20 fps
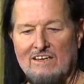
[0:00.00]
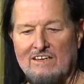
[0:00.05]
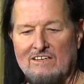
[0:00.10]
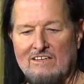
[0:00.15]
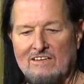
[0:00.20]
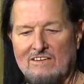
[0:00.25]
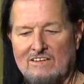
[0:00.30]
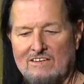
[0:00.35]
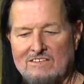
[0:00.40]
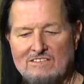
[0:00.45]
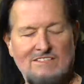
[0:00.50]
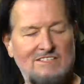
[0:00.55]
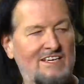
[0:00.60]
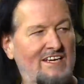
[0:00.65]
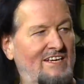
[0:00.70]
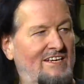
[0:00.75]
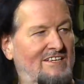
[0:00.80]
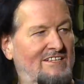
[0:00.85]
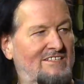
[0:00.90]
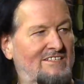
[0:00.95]
into their
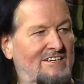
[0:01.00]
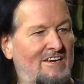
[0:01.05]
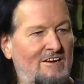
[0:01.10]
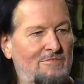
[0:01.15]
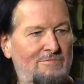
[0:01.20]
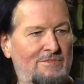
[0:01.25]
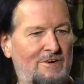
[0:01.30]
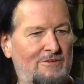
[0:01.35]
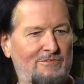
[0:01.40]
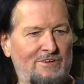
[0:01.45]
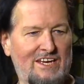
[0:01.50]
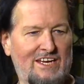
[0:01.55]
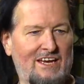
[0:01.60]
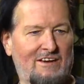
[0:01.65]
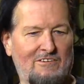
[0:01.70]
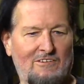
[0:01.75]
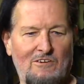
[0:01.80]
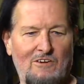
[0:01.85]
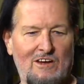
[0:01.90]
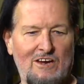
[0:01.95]
scene and stuff. But we
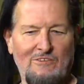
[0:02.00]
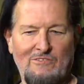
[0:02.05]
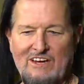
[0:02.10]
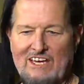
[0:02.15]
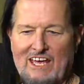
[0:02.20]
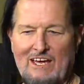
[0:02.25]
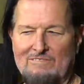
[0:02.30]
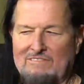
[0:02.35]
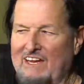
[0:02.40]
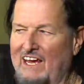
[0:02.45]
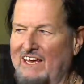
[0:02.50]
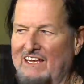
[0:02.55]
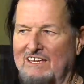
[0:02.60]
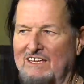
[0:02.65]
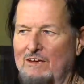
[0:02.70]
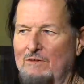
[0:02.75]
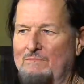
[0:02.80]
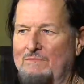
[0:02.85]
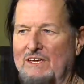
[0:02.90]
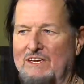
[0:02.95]
kept going and we kept taking
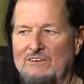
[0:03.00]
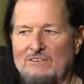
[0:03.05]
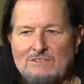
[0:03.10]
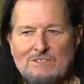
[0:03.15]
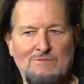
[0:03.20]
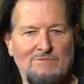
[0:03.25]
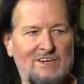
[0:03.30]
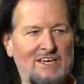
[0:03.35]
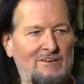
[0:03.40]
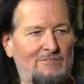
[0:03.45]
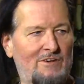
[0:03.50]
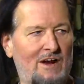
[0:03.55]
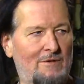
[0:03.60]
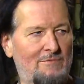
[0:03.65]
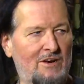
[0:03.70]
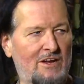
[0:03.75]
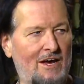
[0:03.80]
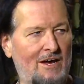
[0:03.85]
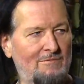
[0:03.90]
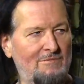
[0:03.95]
the abuse. Me and
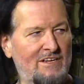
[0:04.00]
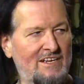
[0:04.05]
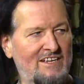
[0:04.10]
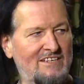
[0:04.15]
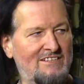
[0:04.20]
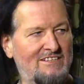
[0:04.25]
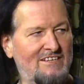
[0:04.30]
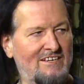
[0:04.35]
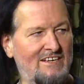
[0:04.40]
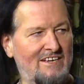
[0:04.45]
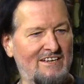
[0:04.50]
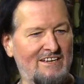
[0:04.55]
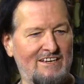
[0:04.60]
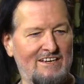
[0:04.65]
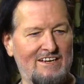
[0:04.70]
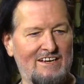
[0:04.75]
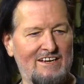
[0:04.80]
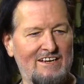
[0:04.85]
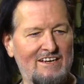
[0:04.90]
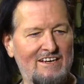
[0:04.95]
Robert Omelette
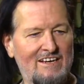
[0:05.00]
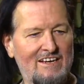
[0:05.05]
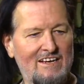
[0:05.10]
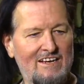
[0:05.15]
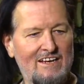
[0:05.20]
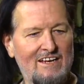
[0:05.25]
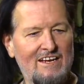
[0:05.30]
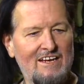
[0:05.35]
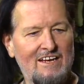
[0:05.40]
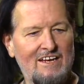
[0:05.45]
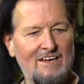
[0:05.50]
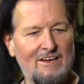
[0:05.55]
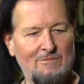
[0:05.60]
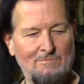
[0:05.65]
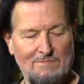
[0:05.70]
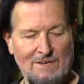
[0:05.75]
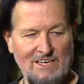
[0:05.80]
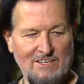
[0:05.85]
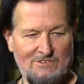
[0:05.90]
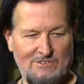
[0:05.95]
and uh,
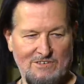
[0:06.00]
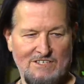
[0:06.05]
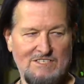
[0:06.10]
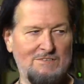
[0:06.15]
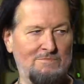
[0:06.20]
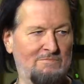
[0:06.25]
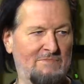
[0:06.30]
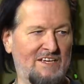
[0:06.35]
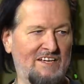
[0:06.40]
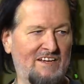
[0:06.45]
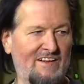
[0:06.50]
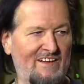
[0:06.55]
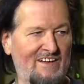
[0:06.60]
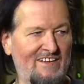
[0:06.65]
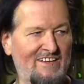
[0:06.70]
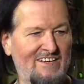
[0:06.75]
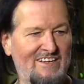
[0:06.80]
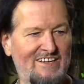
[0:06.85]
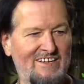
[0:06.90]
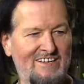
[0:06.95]
and Beatrice and
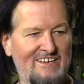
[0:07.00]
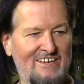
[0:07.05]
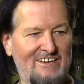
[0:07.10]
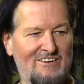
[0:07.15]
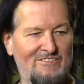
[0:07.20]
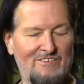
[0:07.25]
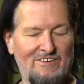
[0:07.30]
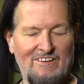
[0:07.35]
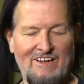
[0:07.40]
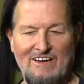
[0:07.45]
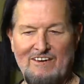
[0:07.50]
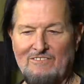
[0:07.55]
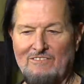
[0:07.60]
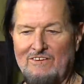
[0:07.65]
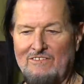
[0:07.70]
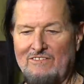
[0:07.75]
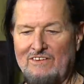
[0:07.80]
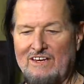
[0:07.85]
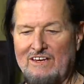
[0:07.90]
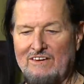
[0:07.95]
Bill, you know, for Naughty
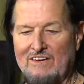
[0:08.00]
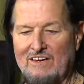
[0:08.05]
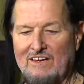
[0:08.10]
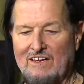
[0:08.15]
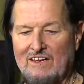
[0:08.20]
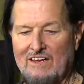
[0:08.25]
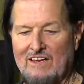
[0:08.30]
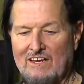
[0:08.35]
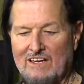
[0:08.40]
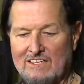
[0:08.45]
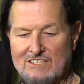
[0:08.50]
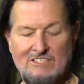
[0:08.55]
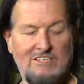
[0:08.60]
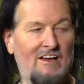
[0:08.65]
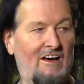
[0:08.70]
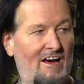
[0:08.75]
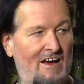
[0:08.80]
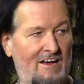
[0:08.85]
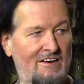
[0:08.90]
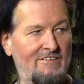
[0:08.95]
Women,
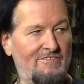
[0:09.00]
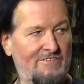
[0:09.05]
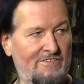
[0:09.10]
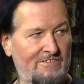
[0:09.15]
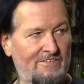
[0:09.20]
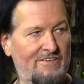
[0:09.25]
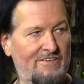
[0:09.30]
Scott,